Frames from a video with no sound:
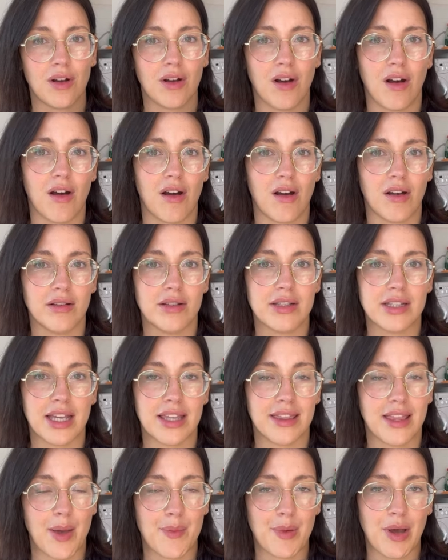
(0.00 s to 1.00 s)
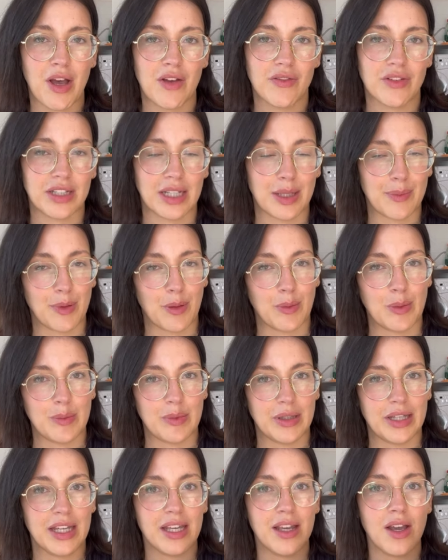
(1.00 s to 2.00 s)
cards in there perfectly
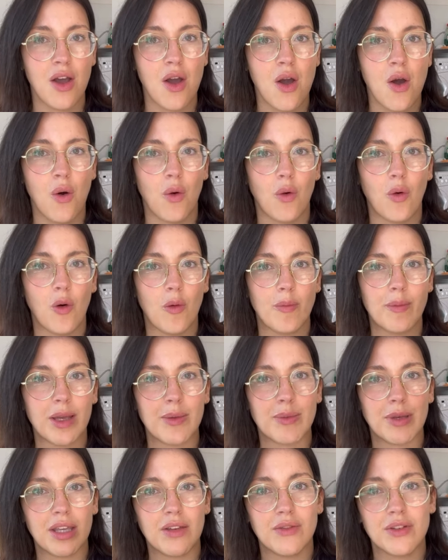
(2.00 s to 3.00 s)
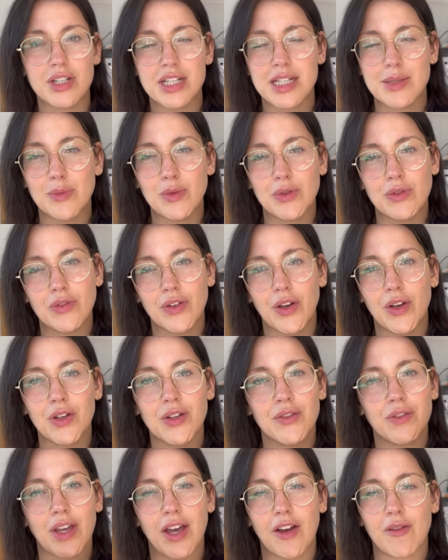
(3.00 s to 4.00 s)
probably, or maybe even a small phone
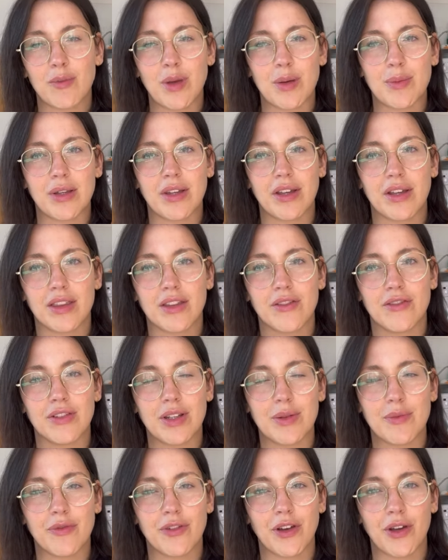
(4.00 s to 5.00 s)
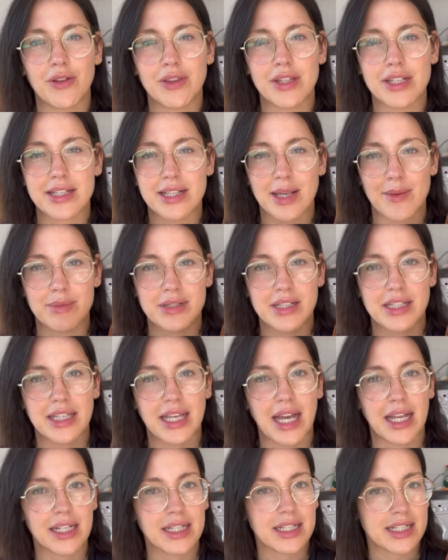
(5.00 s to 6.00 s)
if you have maybe like the flip phone, the Samsung
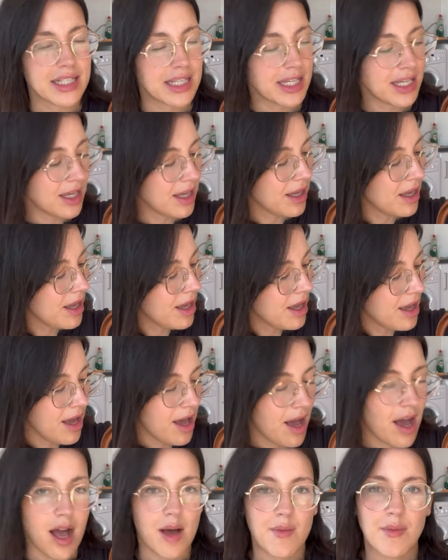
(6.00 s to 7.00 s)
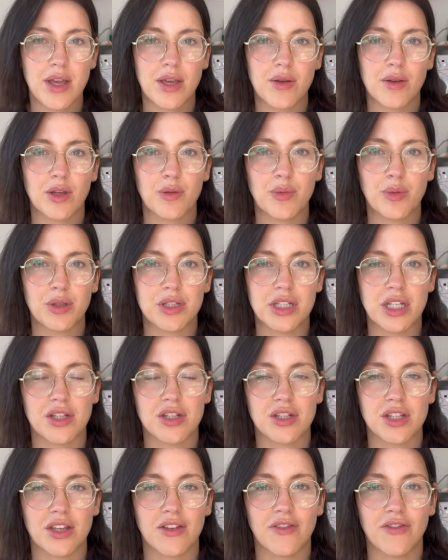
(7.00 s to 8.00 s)
Galaxy, it could
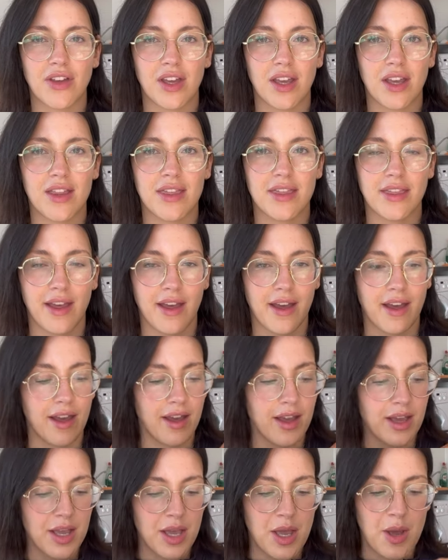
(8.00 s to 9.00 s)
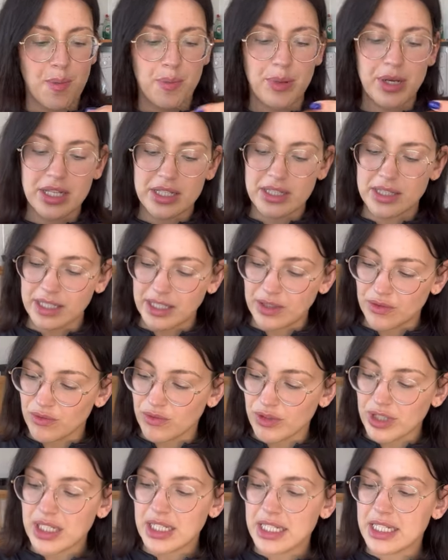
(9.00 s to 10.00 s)
potentially fit in there. But it's like a
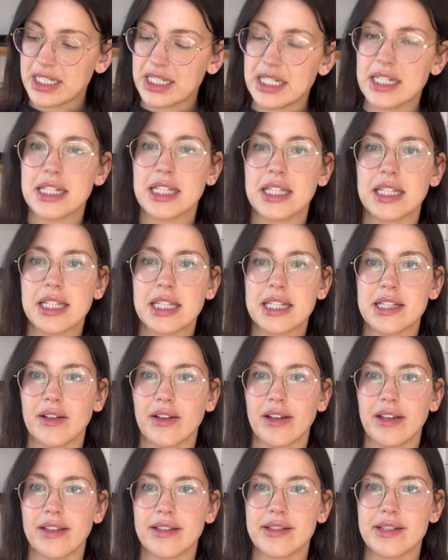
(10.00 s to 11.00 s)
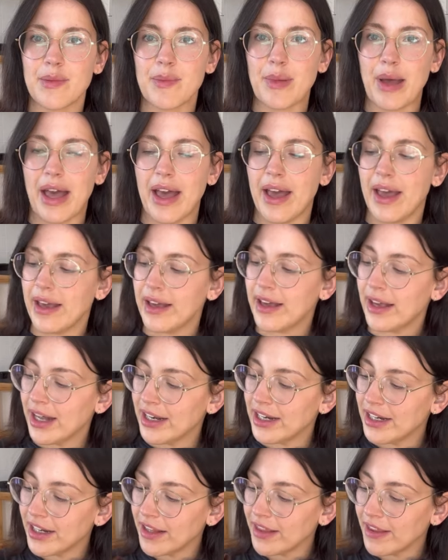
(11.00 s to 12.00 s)
really decently sized bag. And
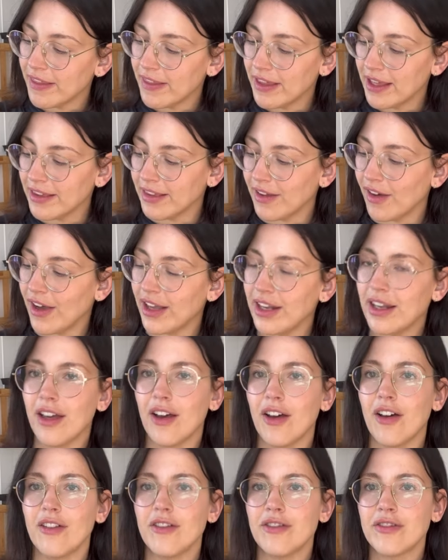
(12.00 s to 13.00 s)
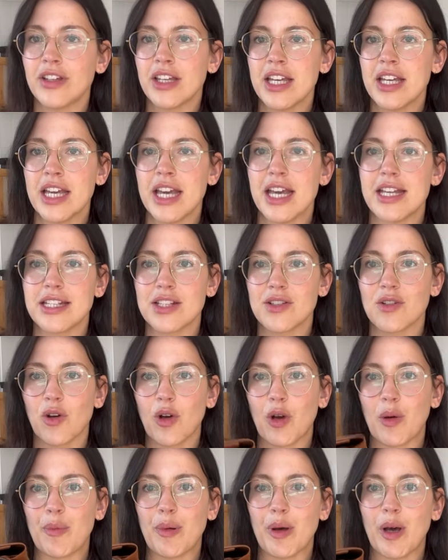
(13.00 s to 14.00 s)
another thing that I love is it's got
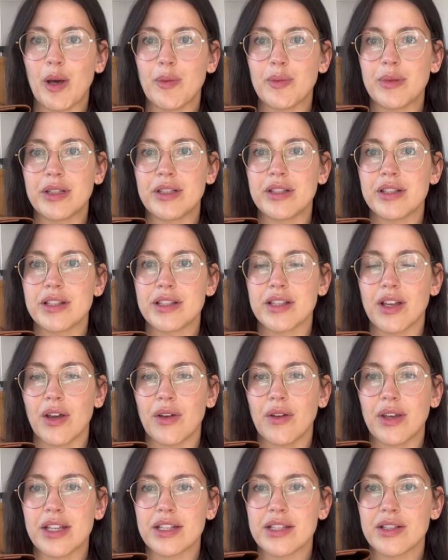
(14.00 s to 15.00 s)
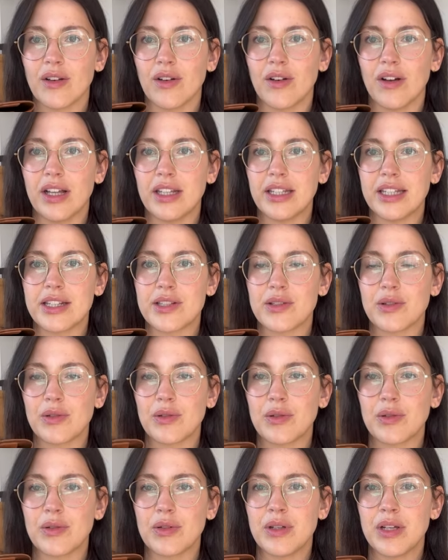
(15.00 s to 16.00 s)
compartments, so it's got a
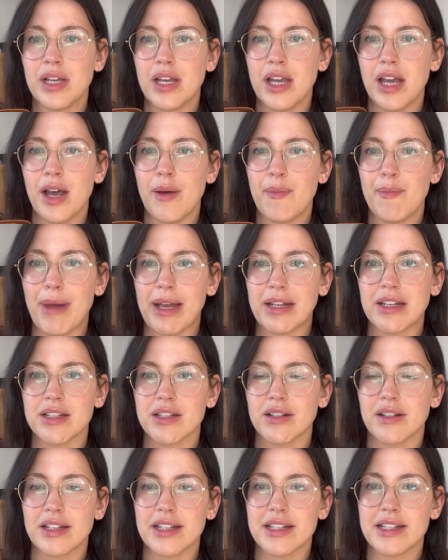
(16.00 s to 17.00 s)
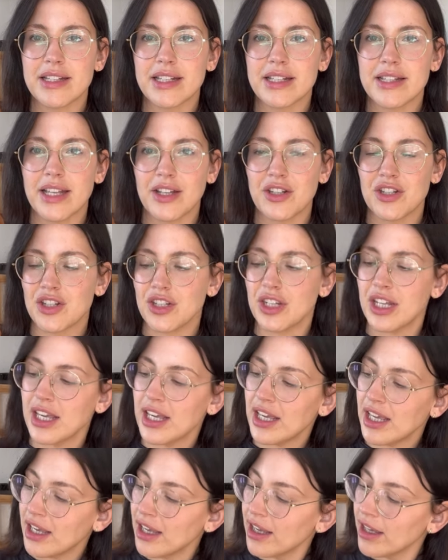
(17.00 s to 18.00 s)
little magnetized section
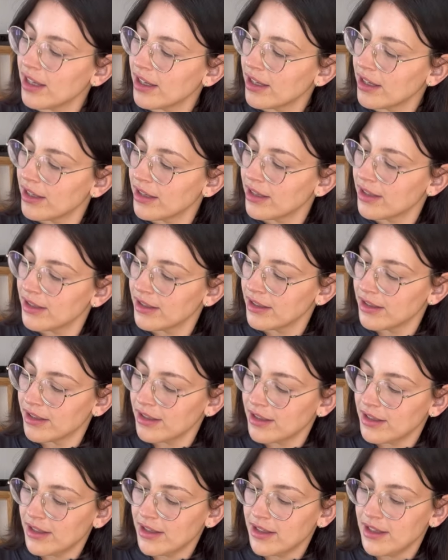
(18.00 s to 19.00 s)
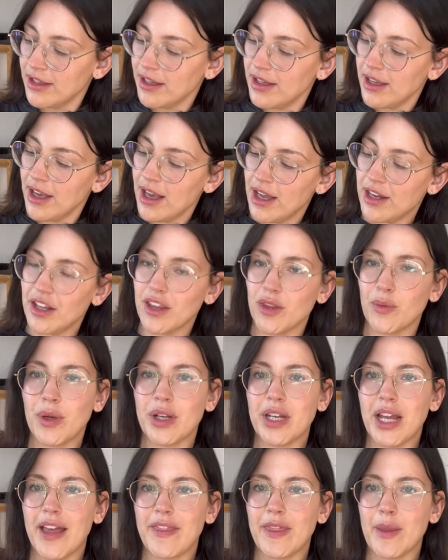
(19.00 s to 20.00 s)
here, another one
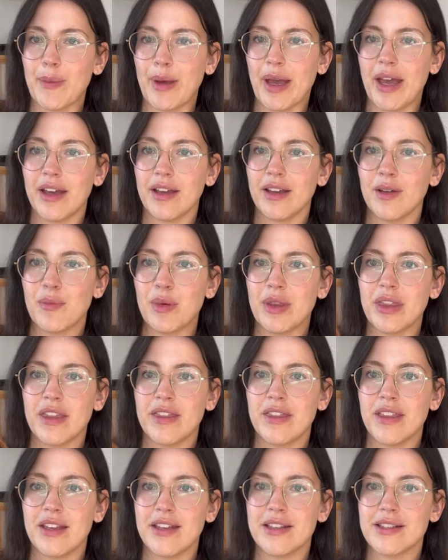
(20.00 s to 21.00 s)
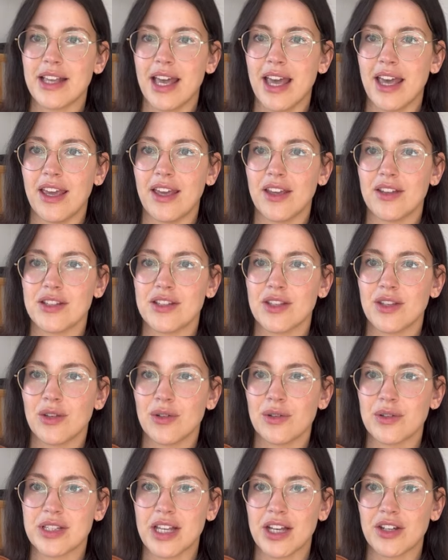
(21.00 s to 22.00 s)
at the back, but then there's a
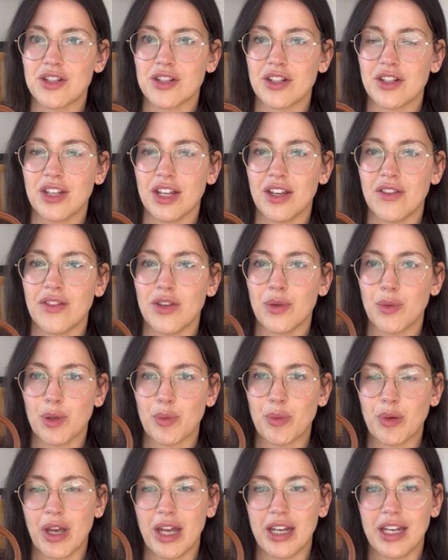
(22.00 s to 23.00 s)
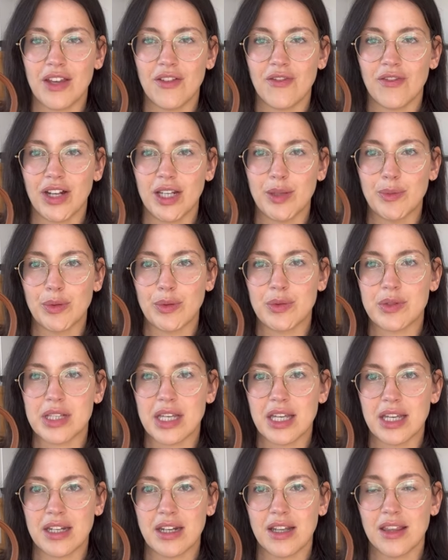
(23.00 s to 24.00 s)
secure section if you want to put any valuables
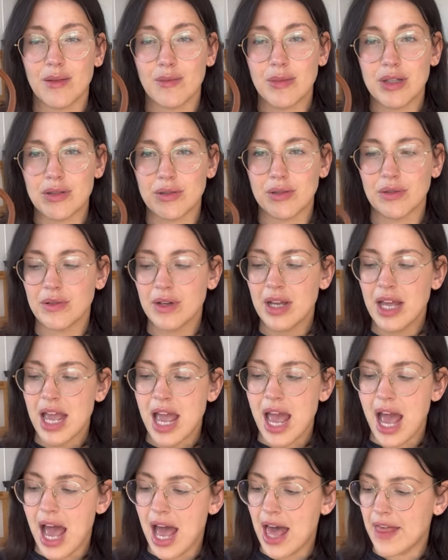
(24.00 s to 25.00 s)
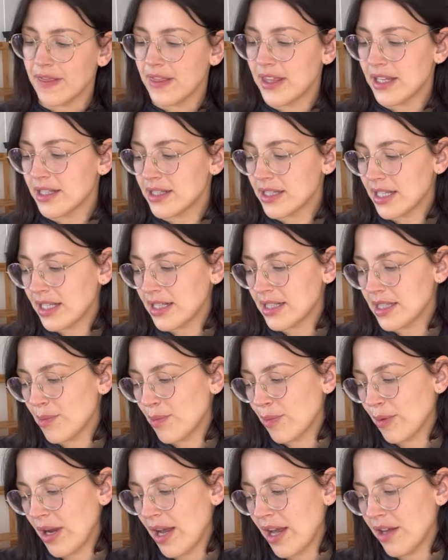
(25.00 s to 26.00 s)
in the middle. And this is the
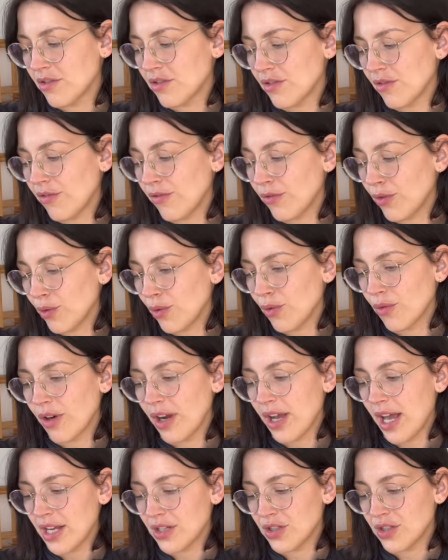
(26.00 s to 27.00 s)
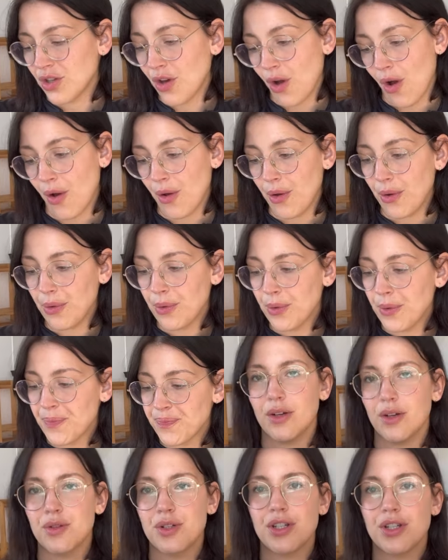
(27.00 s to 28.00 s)
brand Flora and Co.
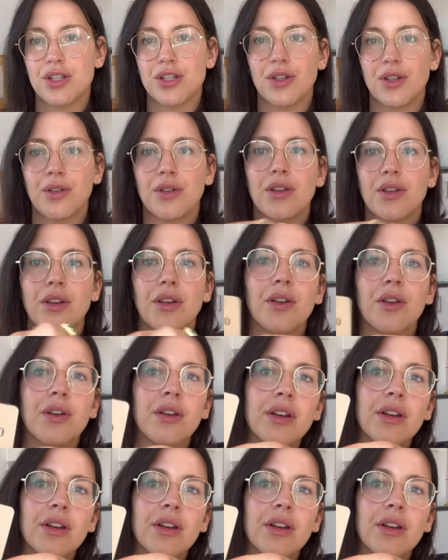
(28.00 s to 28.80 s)
I'll just show you